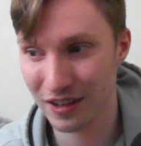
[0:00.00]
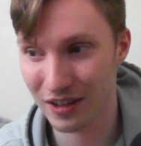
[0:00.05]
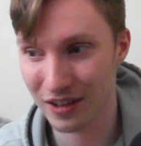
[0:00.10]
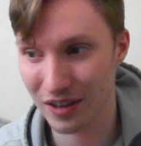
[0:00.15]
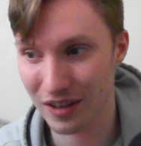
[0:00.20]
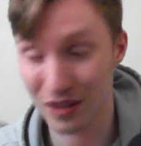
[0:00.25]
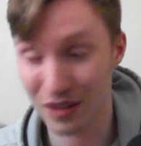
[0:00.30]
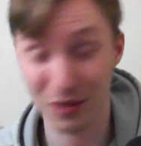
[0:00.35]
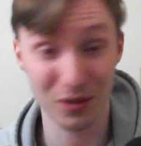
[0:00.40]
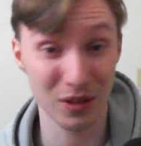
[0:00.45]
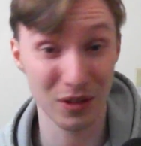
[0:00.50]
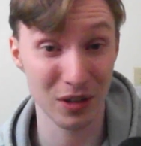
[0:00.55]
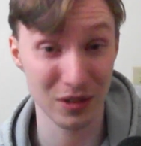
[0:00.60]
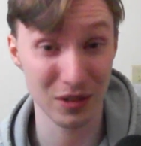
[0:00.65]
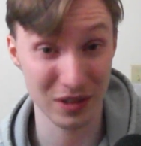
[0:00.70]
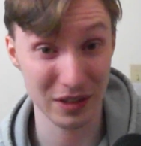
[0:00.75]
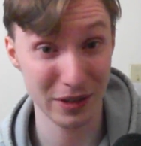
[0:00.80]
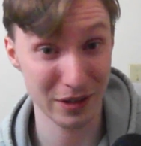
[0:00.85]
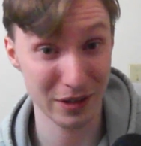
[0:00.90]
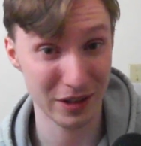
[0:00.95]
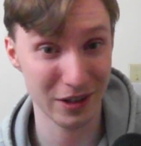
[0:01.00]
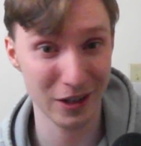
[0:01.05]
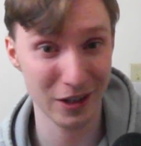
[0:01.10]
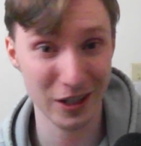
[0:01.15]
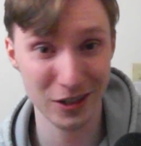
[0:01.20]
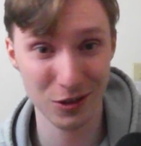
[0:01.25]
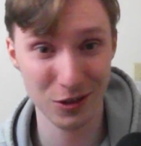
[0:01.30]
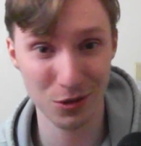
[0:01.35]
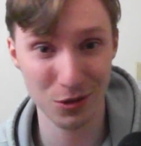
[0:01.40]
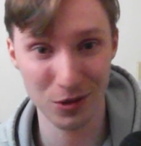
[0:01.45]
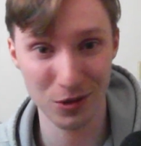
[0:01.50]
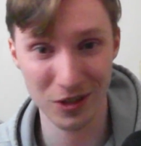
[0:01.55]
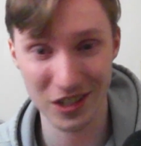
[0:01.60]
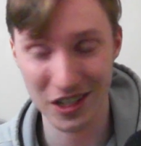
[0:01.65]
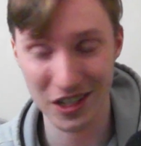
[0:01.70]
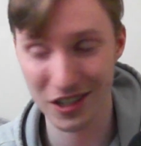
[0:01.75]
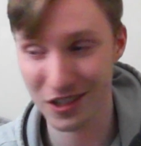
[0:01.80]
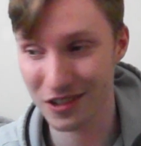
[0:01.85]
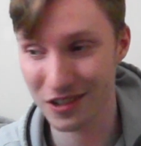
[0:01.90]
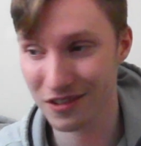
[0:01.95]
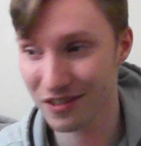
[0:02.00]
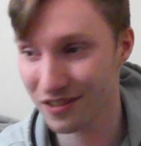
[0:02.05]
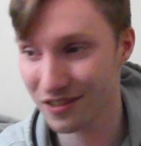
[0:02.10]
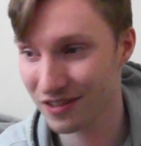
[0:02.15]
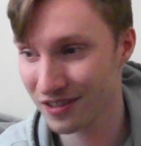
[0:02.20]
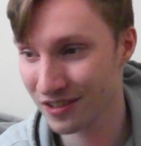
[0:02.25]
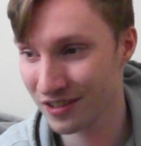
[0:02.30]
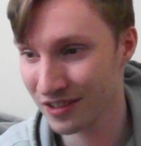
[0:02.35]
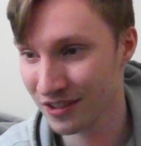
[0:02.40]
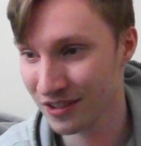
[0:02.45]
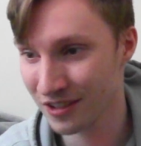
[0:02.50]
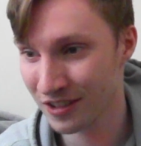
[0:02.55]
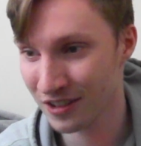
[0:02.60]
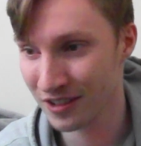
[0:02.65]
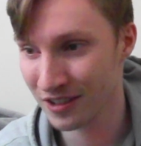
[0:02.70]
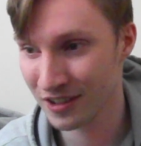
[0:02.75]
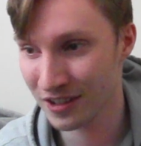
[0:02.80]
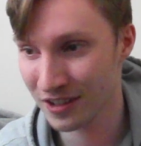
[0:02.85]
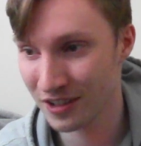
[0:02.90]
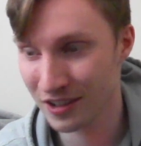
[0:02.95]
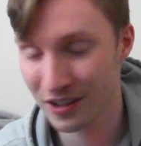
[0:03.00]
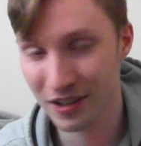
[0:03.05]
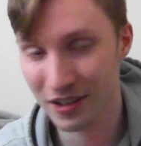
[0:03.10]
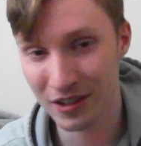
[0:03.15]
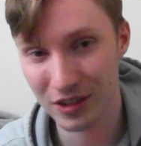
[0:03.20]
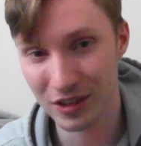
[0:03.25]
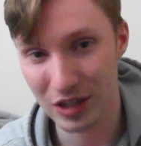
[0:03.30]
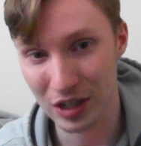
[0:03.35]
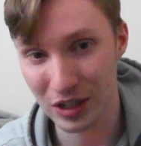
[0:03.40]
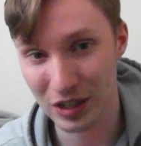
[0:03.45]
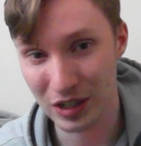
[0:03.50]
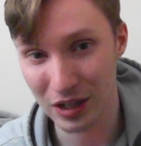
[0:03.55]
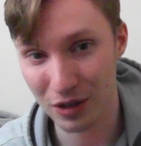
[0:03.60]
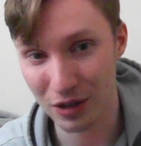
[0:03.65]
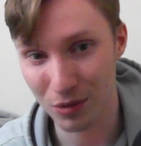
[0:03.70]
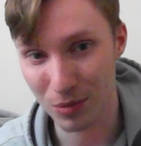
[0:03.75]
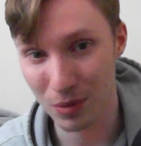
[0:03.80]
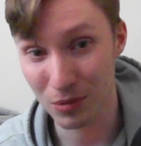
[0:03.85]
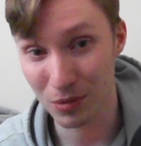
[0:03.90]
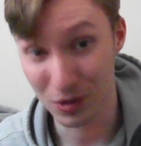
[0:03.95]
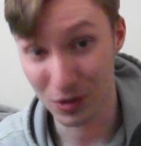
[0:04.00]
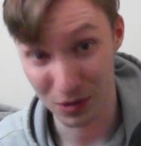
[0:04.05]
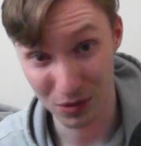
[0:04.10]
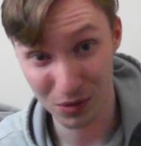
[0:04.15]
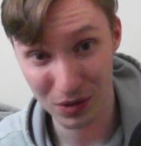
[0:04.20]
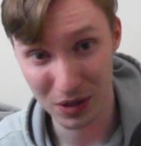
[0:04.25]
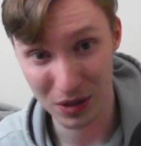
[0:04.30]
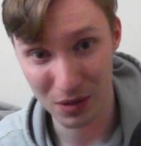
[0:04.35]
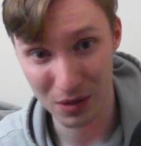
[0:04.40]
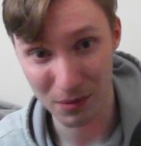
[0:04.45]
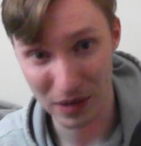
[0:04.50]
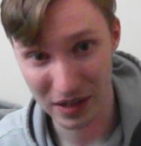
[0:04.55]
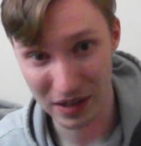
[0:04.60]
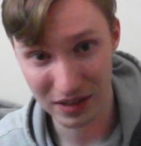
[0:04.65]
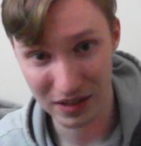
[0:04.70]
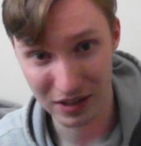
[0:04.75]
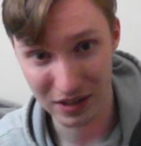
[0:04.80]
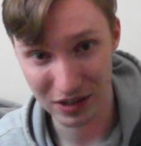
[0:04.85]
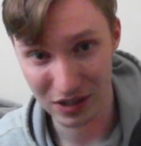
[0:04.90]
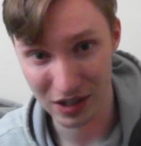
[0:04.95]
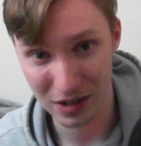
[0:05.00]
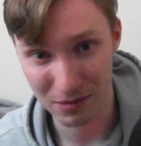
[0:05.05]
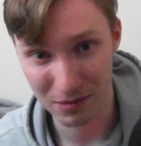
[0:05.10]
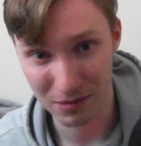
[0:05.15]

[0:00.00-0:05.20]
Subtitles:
And I'll see you in our next tutoring session. Take care. Remember, you're doing an amazing job.